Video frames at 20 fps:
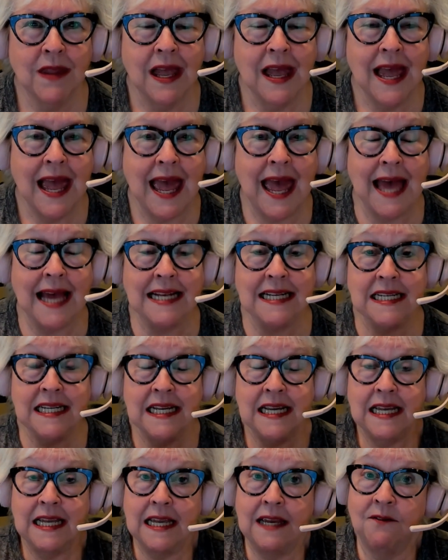And
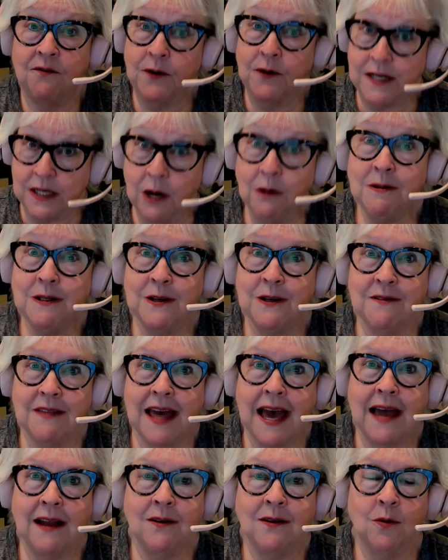if we don't do
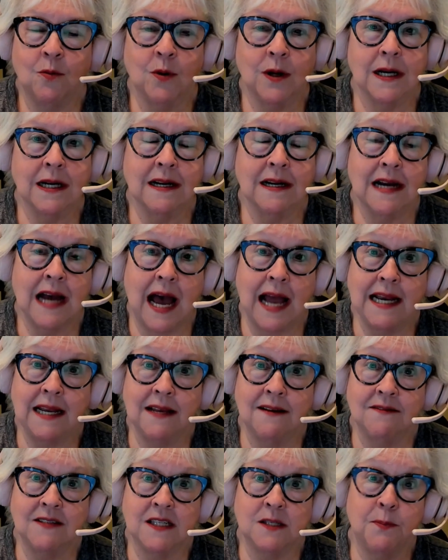that, we're kind
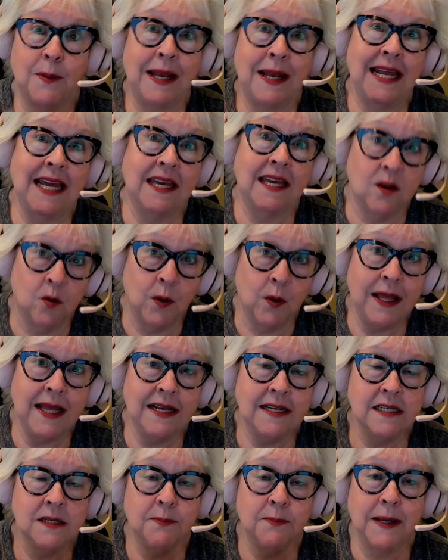of spitting in the
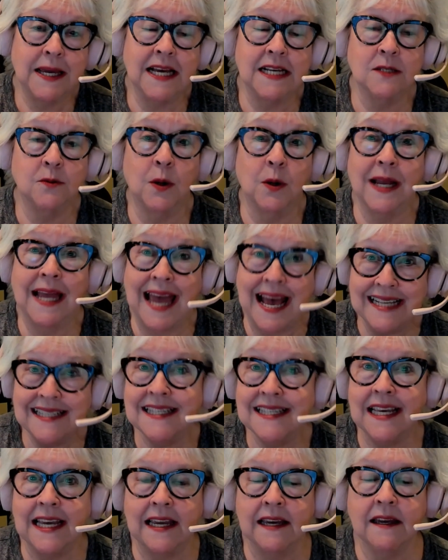wind because we're
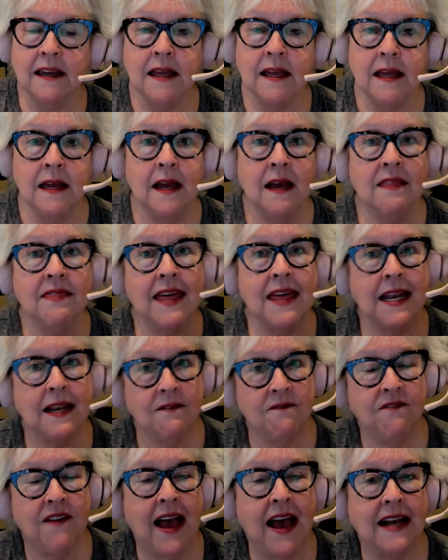guessing that in
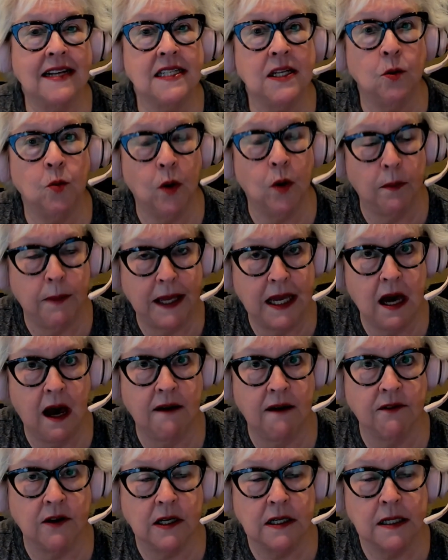fact it will be
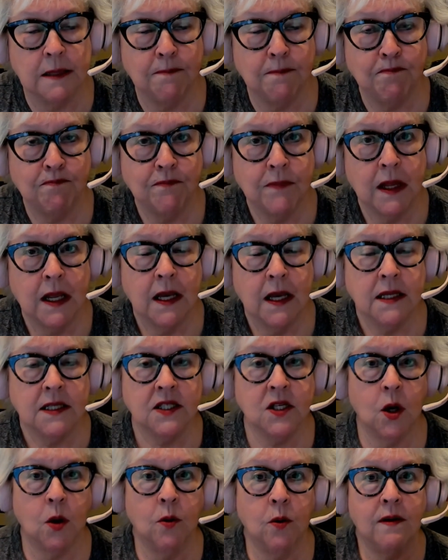covered.
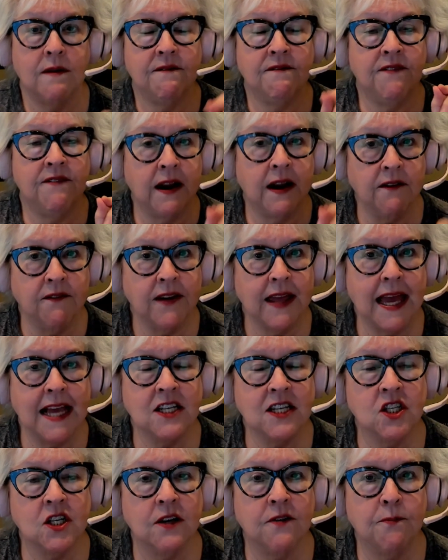So
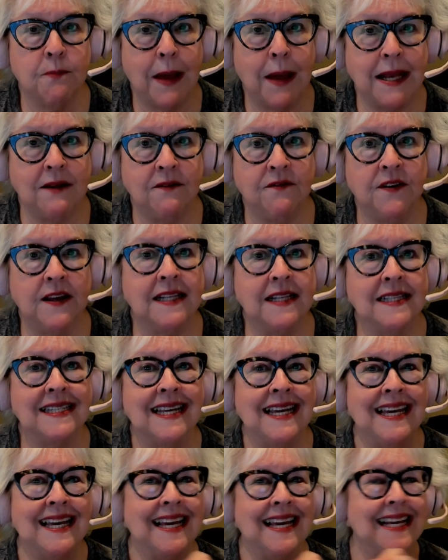verification of benefits
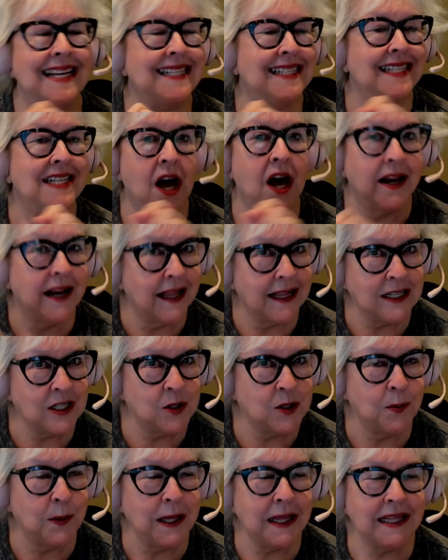is not
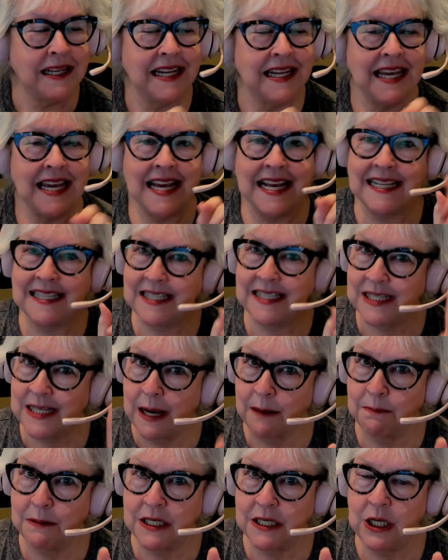eligibility, it's
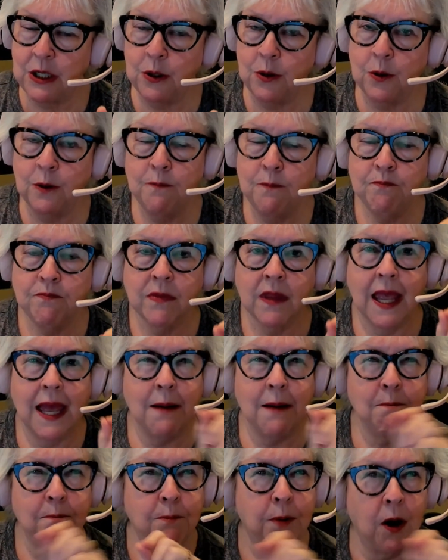step 2,
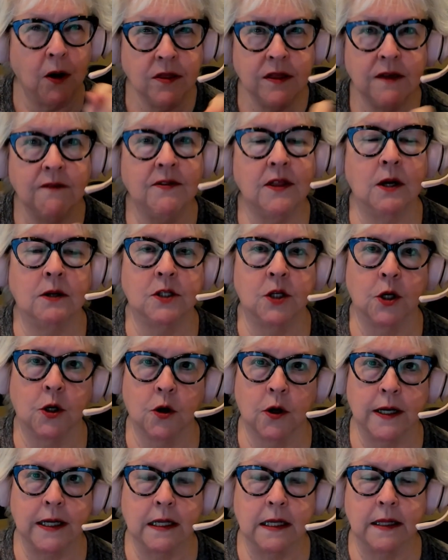and both of those are
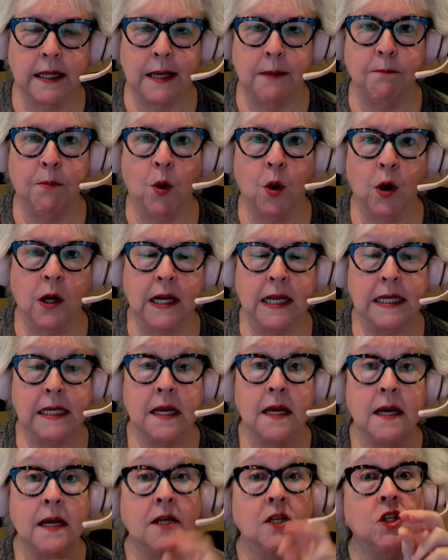critically important
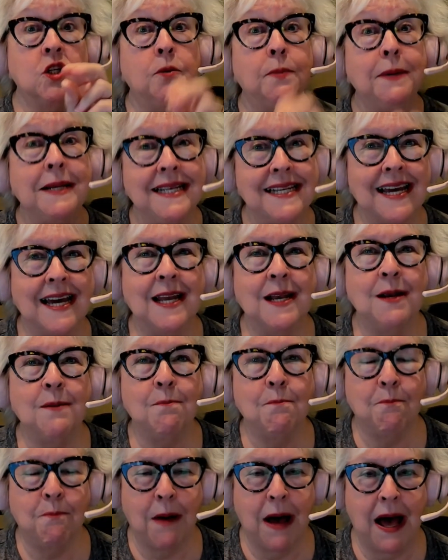to be done
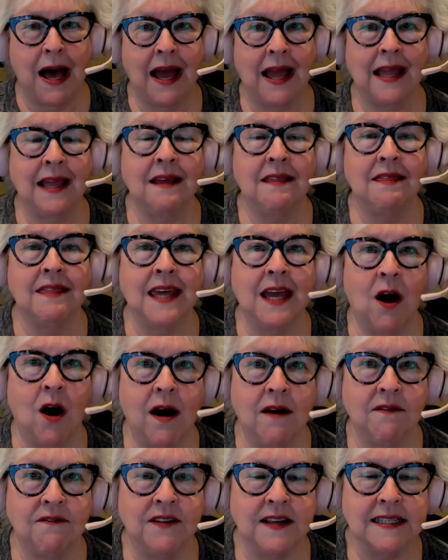by the
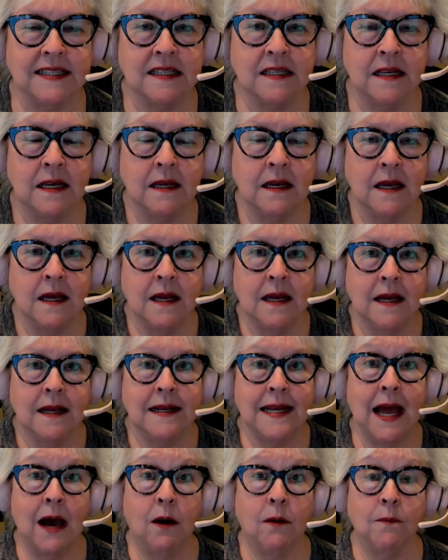office.
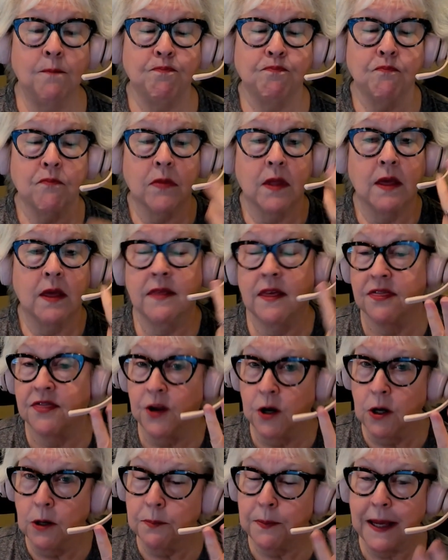Now, the
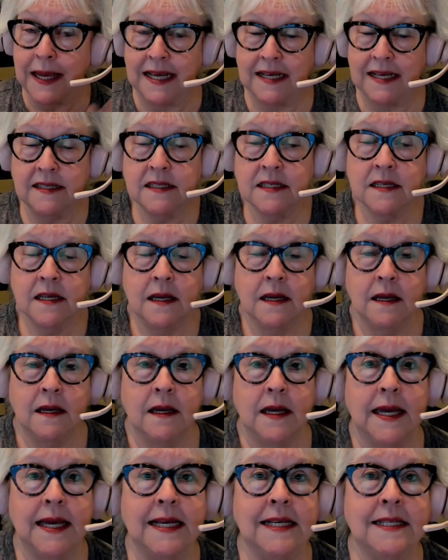third piece
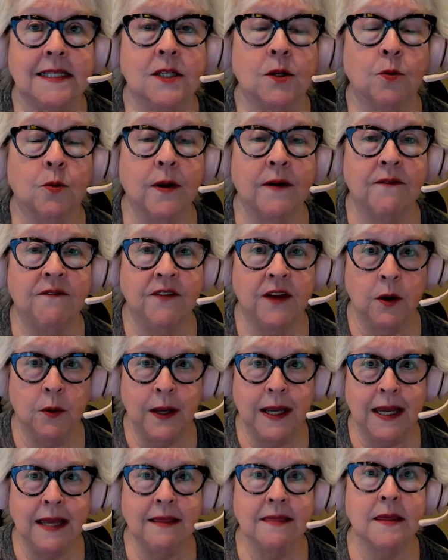is
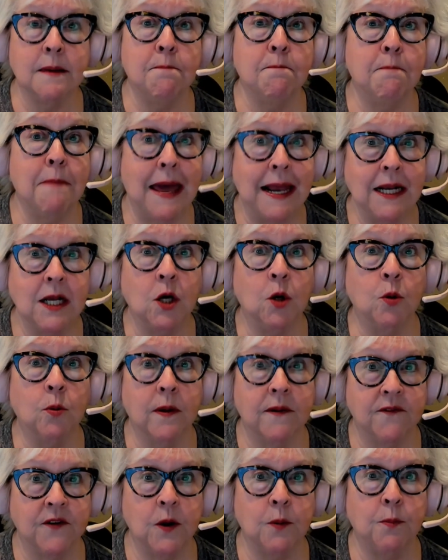reviewing the medical
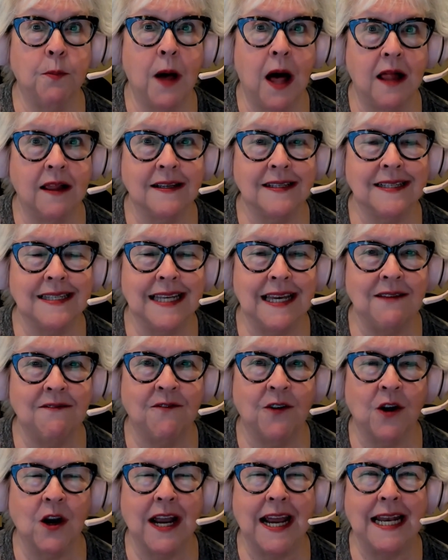review policy
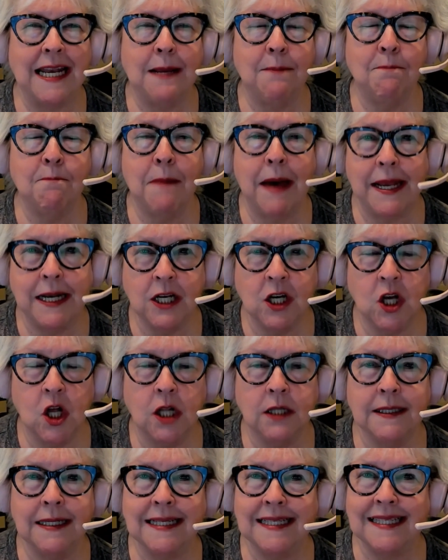for any medical
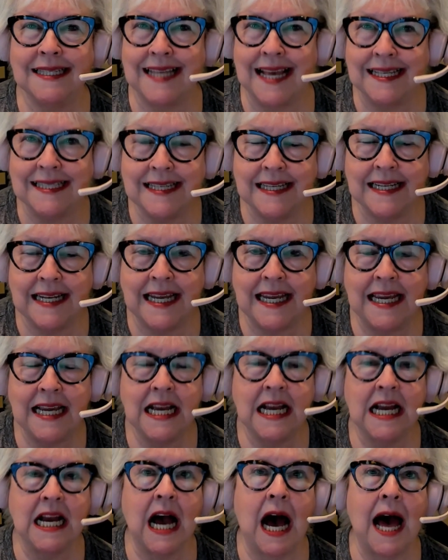necessity
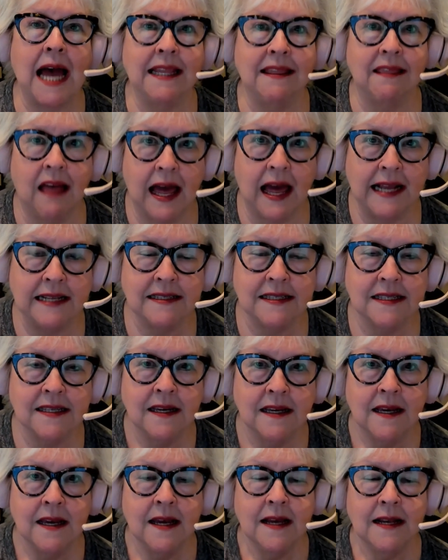guidelines.
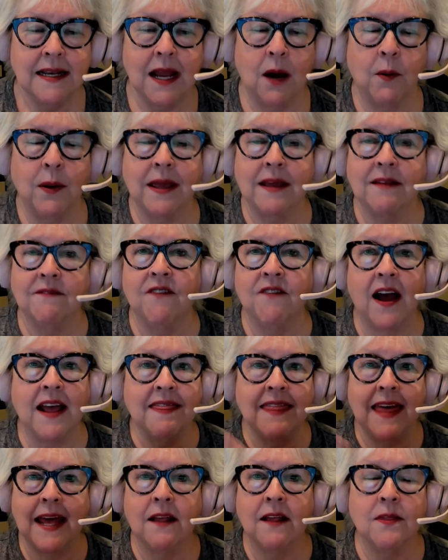Now, we can find
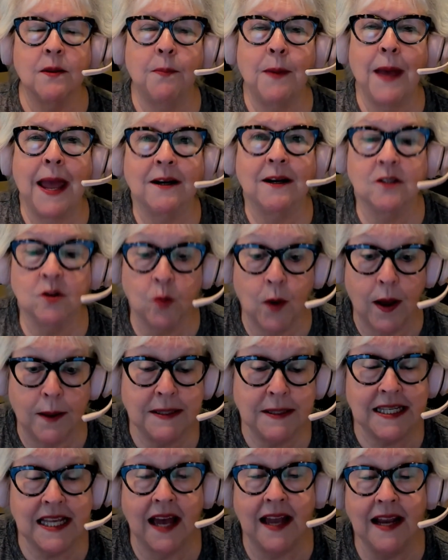that on the payer's
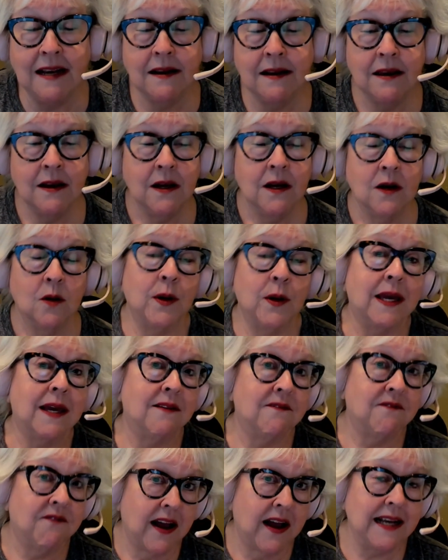website. We
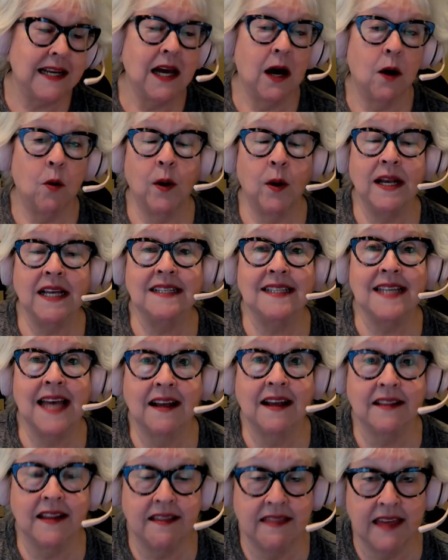can find out what
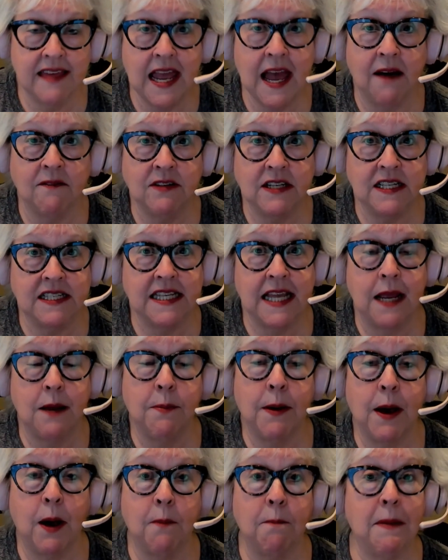exactly they have to say
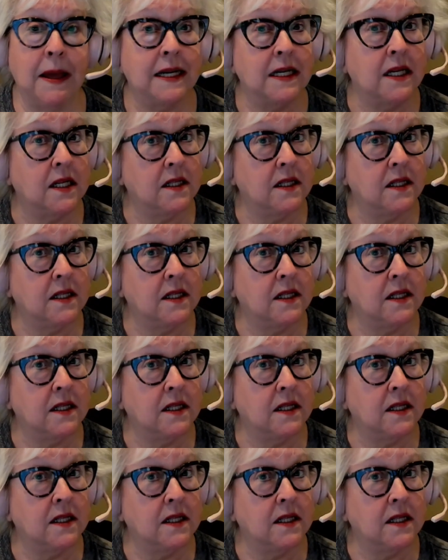about medical